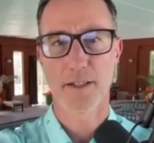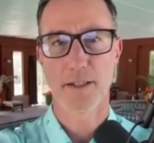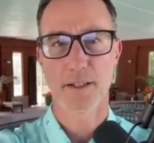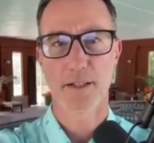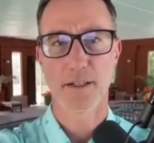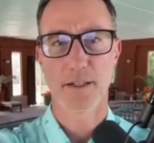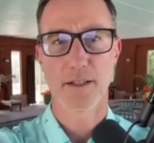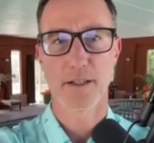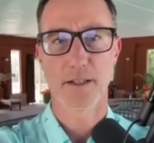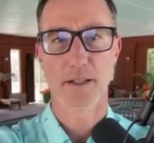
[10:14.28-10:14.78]

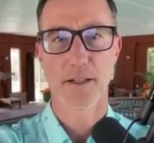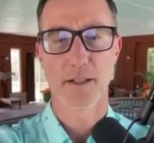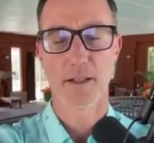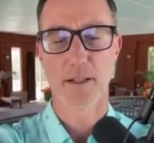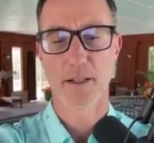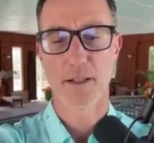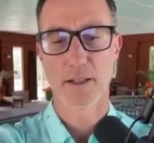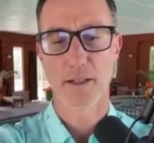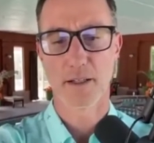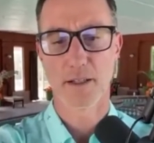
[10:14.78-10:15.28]

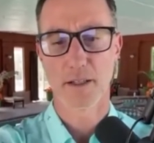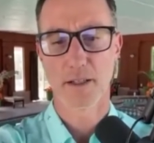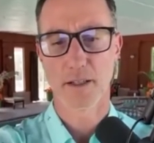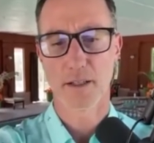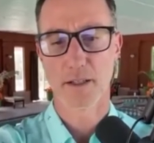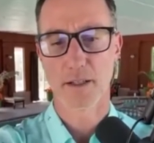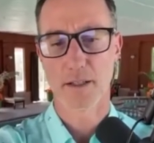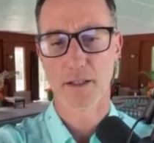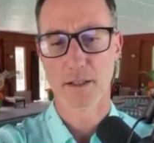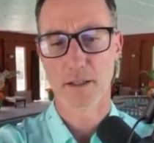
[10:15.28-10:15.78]

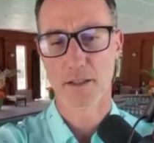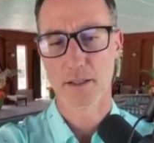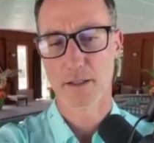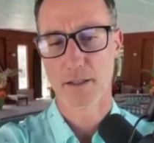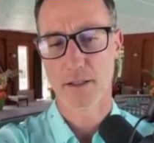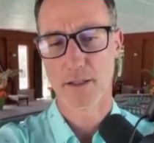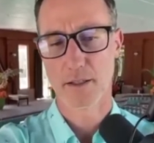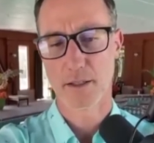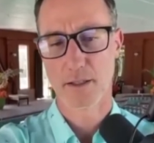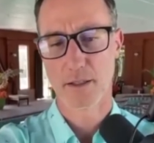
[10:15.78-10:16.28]

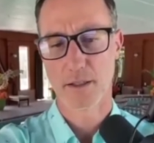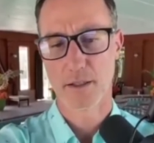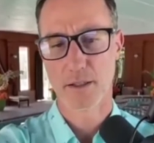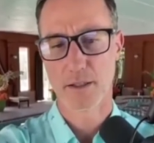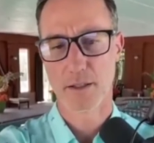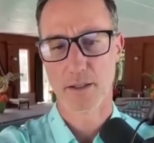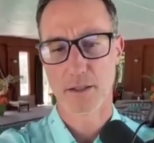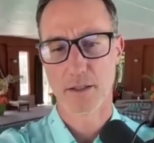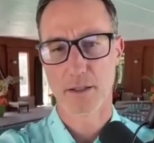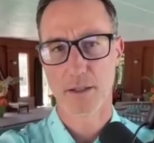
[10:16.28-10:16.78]

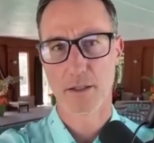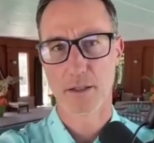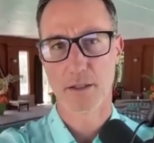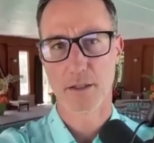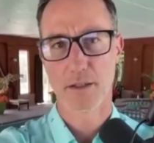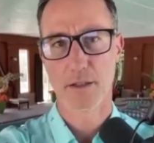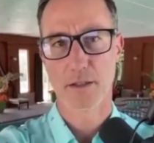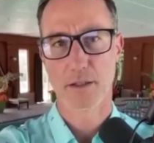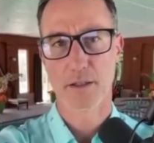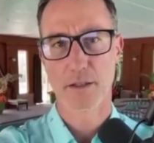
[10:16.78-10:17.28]

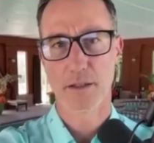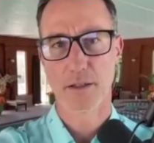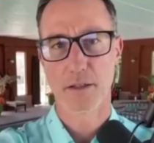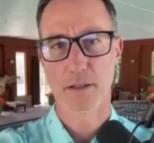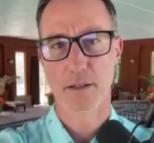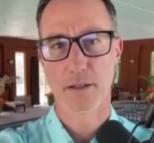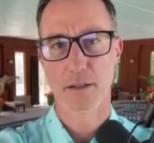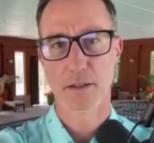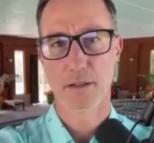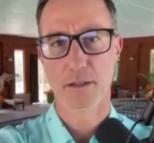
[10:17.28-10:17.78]

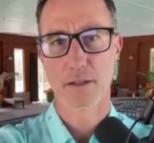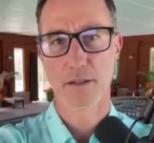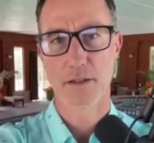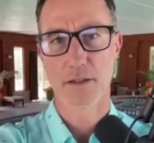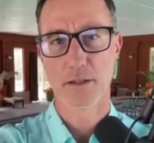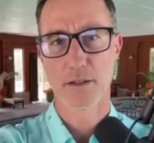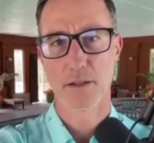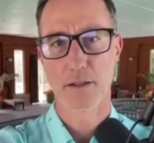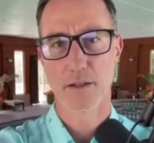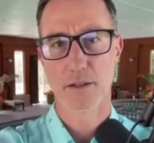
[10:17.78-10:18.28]

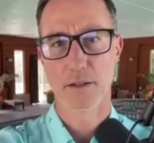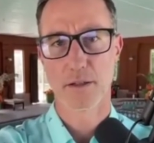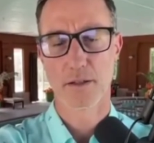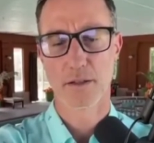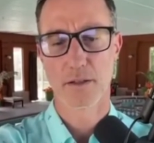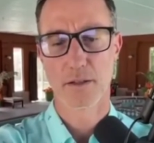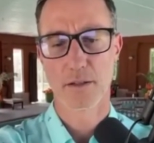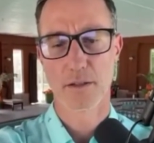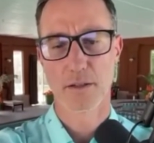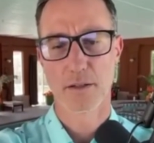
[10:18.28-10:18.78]

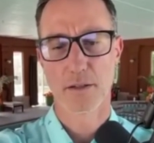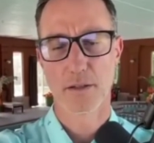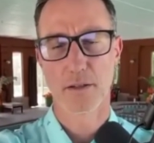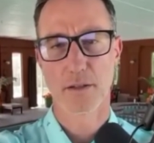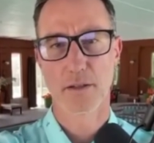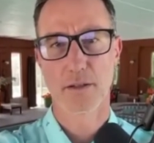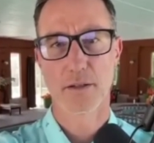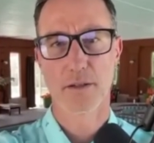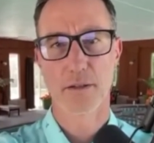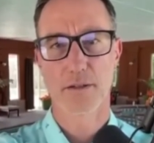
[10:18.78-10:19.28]

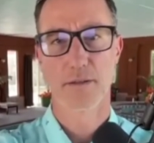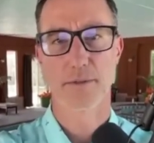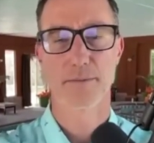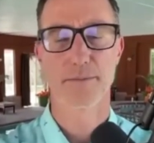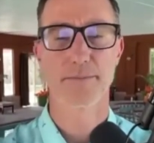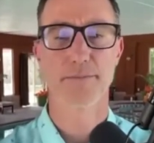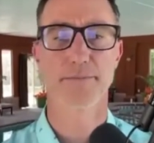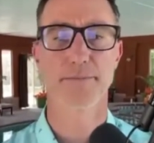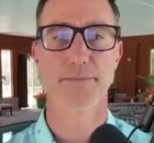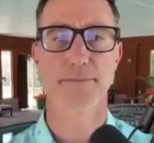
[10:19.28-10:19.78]

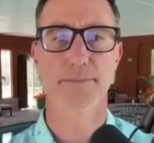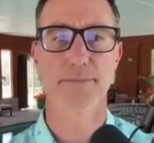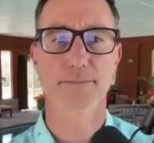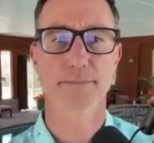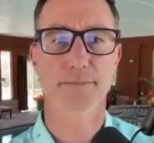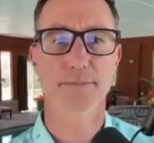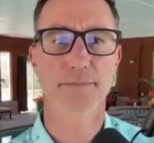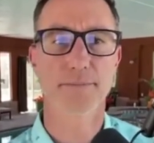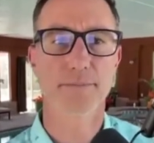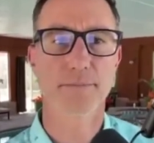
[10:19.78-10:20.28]

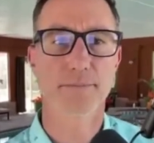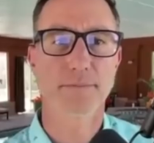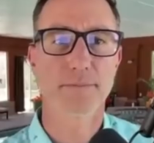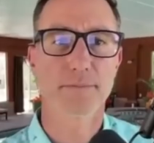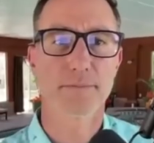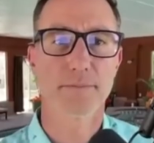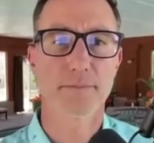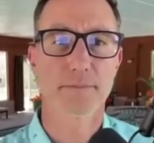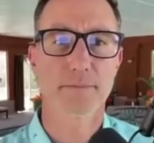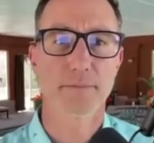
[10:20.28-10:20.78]

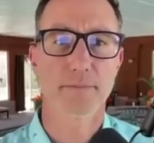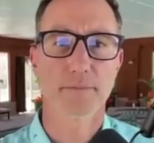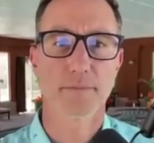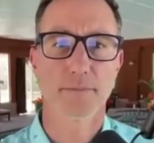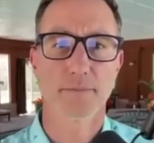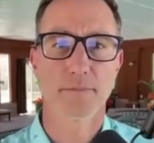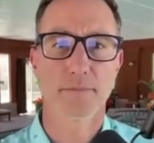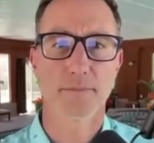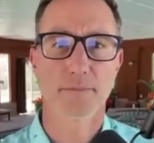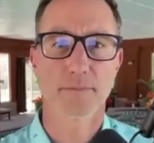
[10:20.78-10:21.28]

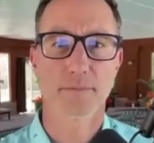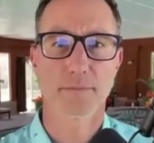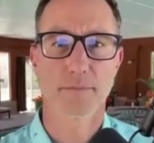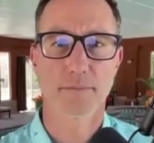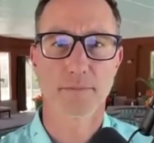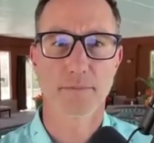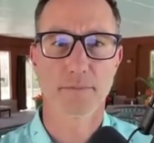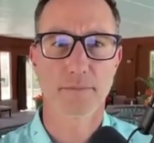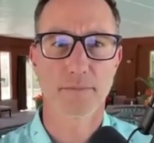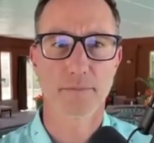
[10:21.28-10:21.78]

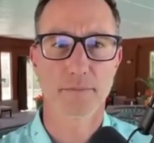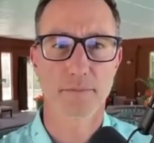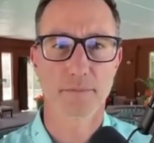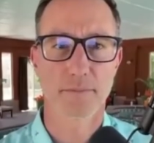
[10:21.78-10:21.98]
No one is speaking in this clip.